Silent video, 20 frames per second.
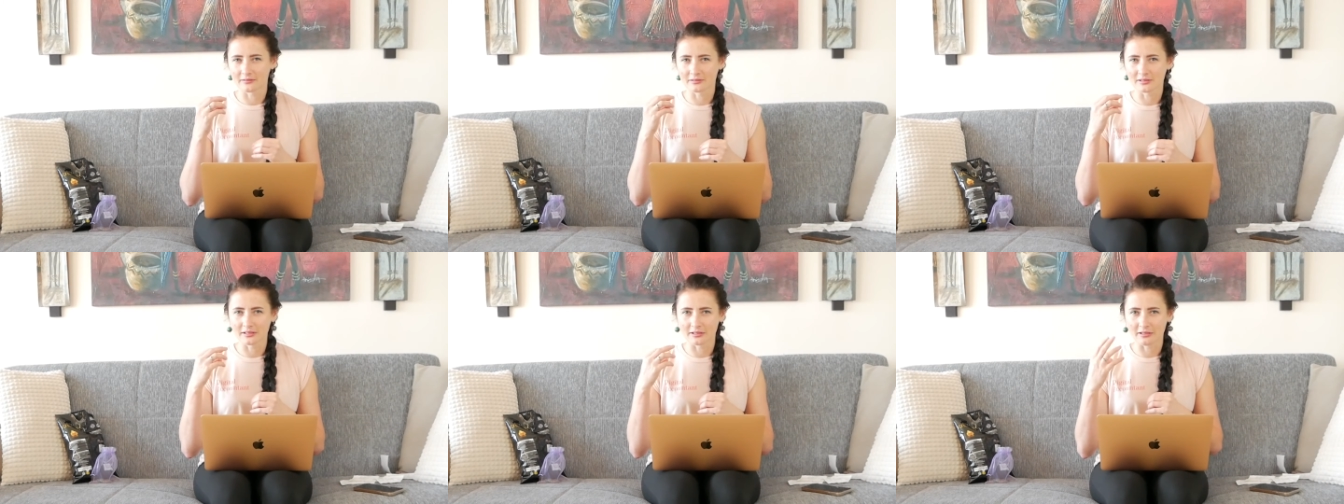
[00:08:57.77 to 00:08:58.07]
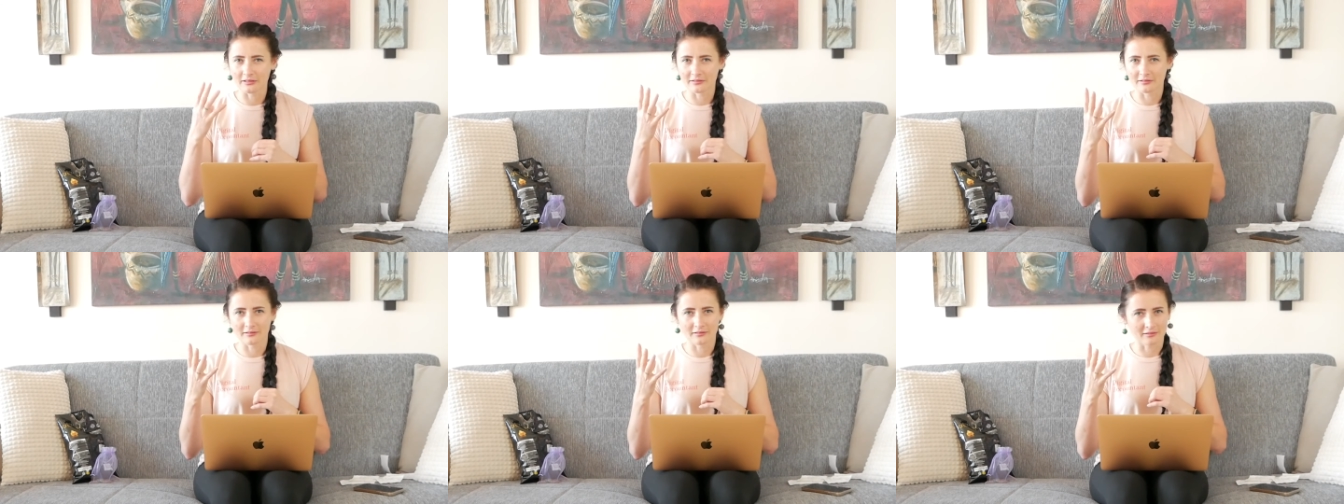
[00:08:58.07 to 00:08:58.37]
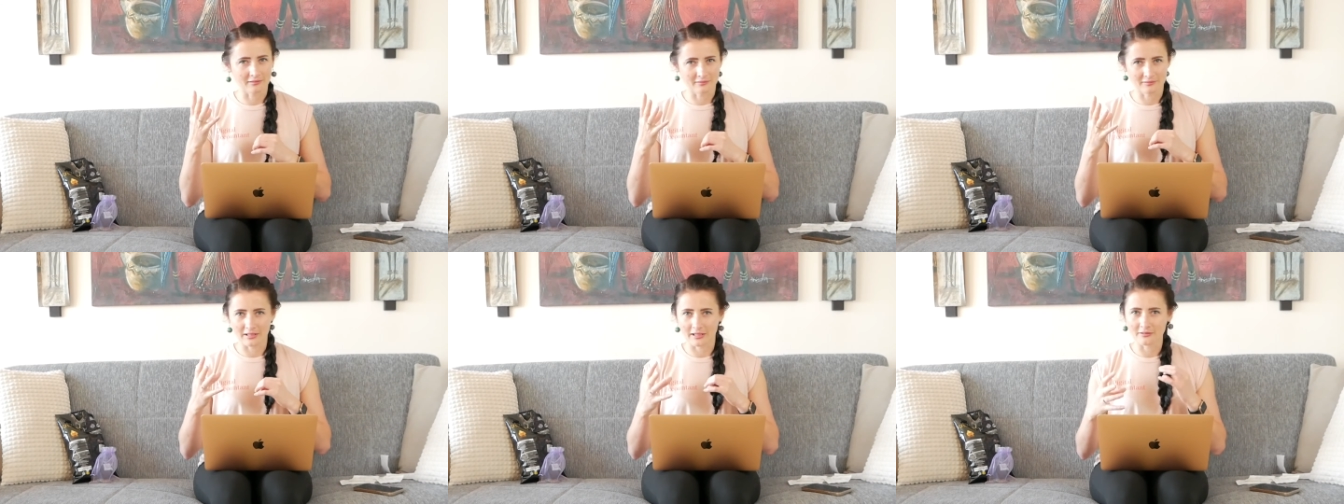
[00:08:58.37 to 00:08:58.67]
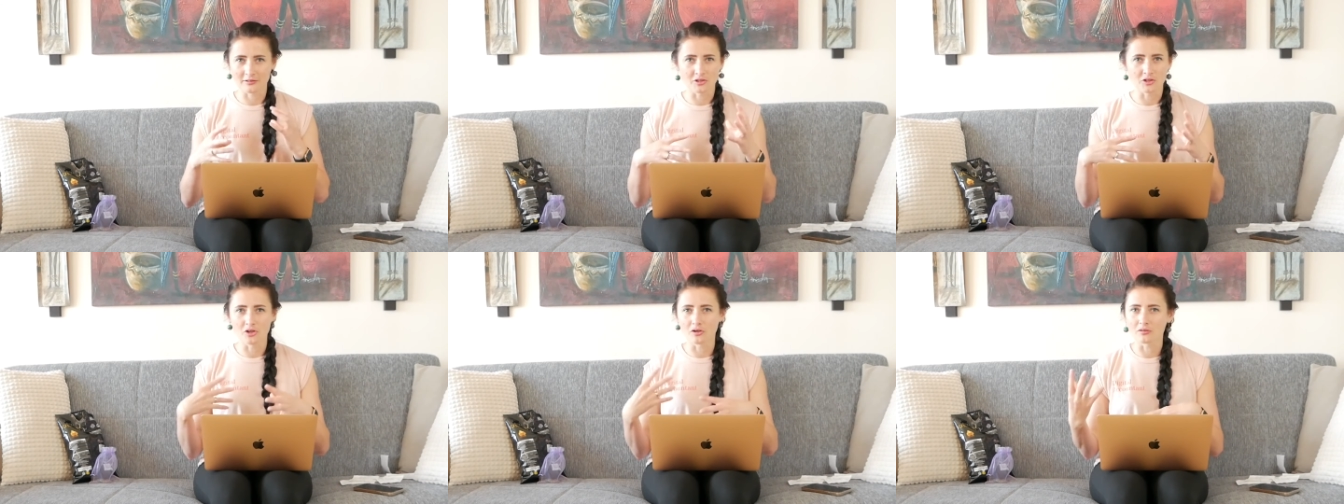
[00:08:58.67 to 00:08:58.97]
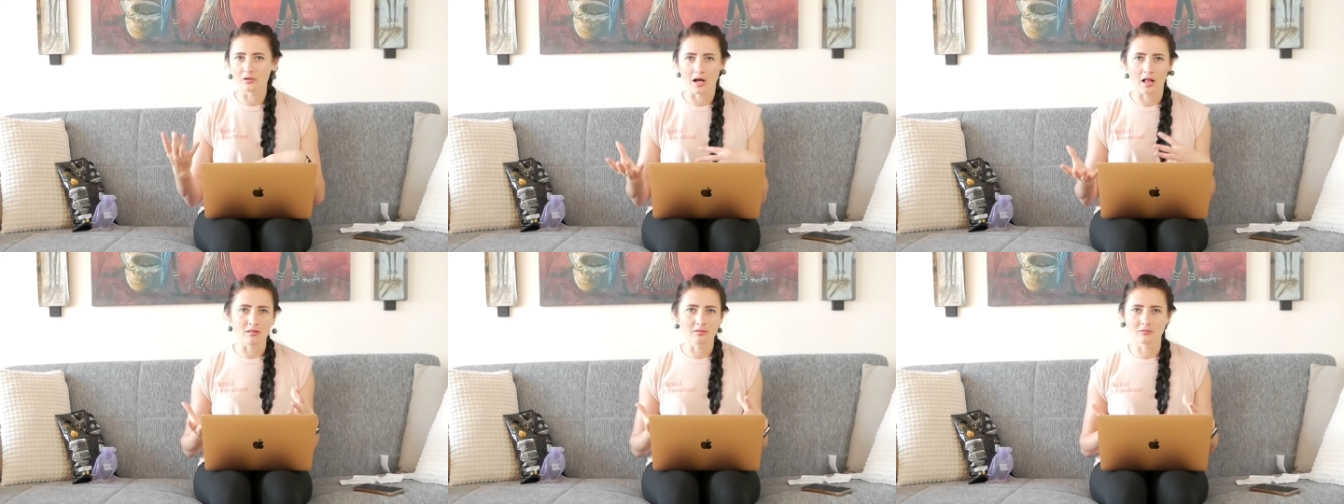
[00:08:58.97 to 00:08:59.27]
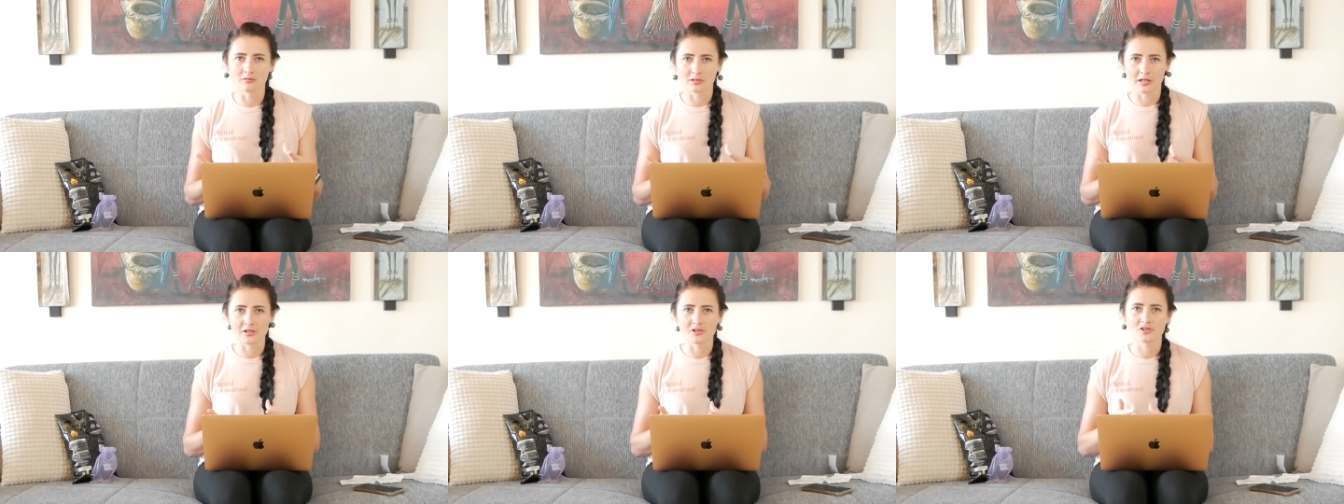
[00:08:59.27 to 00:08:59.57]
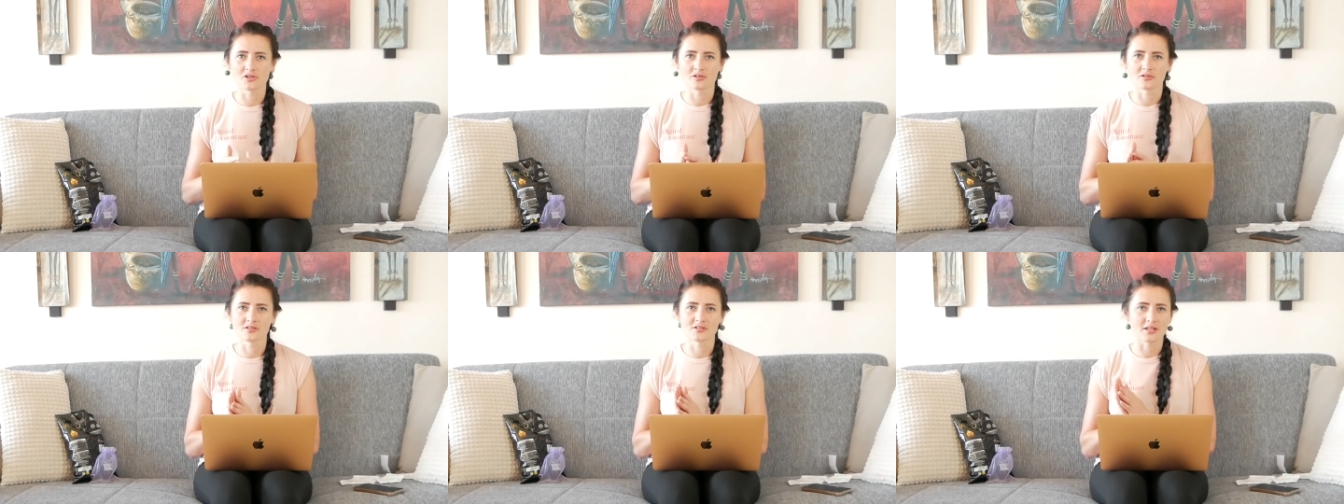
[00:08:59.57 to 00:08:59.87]
done your
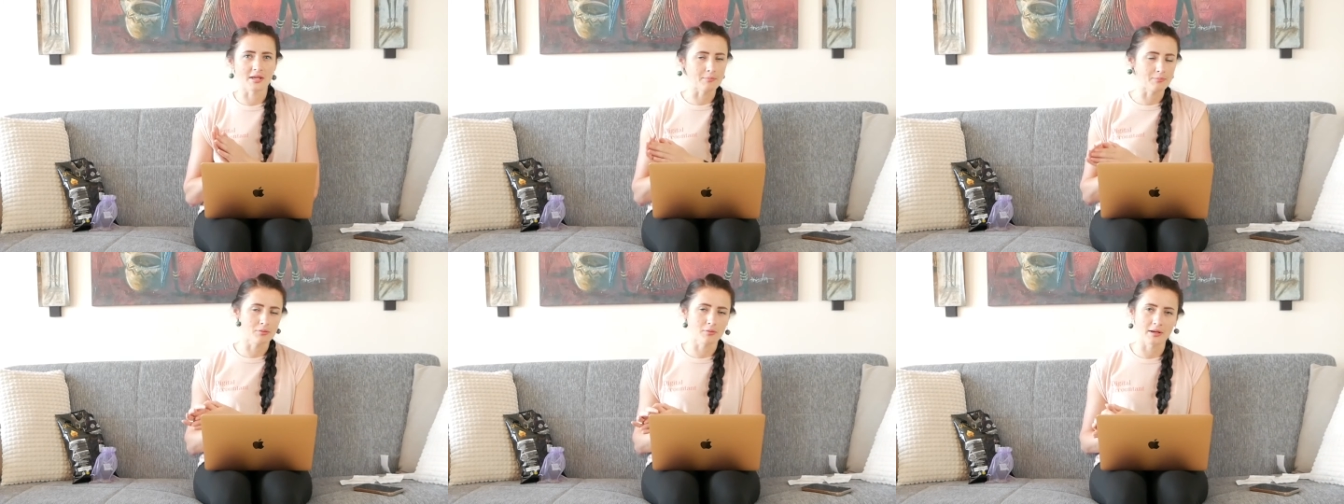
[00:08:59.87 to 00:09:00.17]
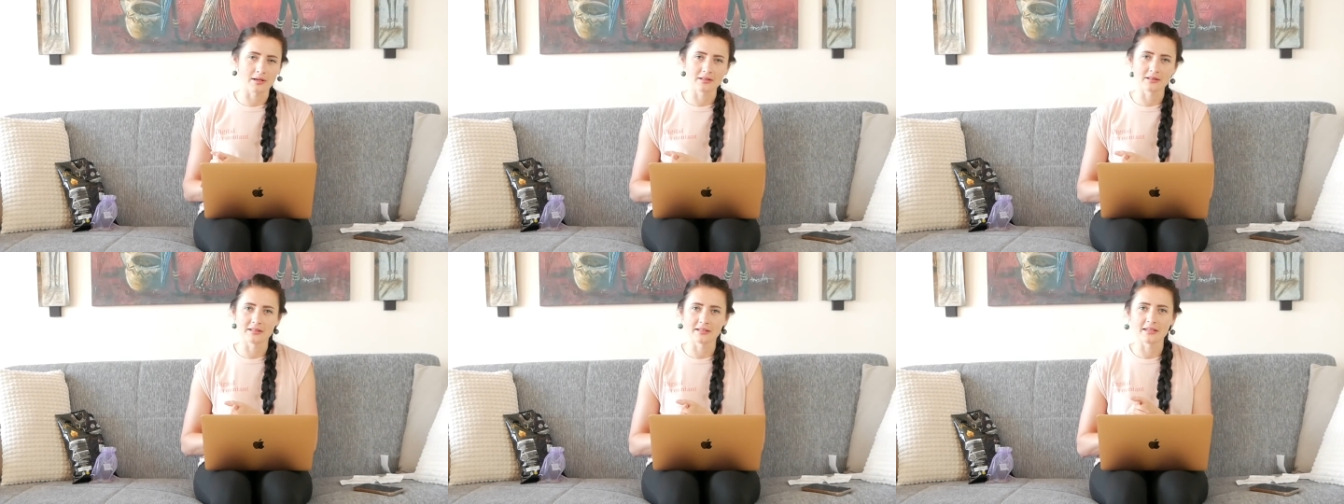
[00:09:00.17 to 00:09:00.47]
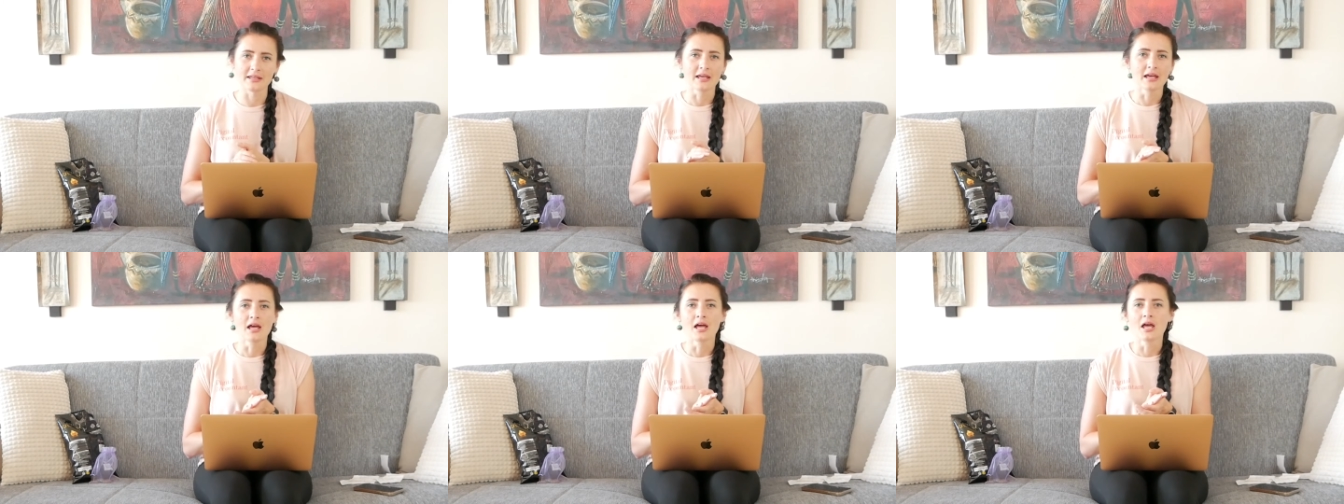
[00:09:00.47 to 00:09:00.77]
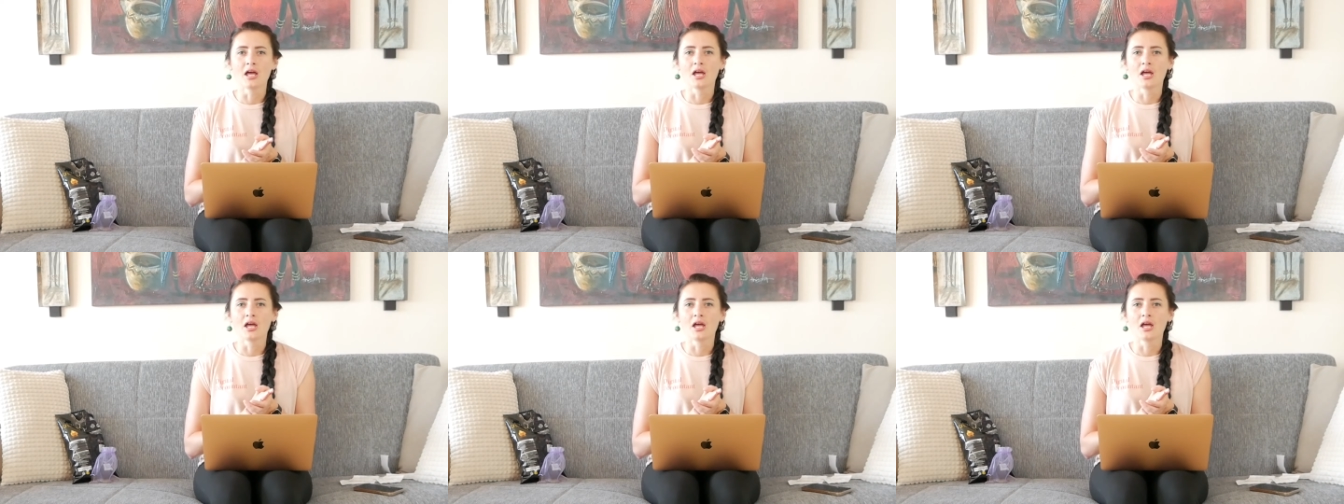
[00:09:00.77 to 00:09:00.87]
calculations separately,